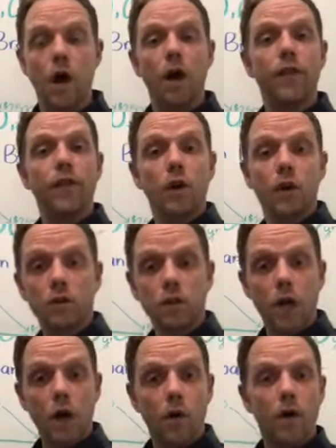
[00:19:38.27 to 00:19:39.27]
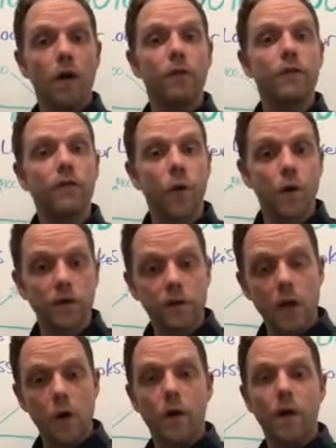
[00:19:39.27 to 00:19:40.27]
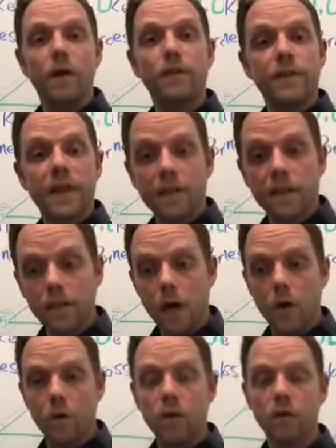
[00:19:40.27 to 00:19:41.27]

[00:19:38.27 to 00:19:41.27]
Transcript: a third loan, a fourth loan, a fifth loan.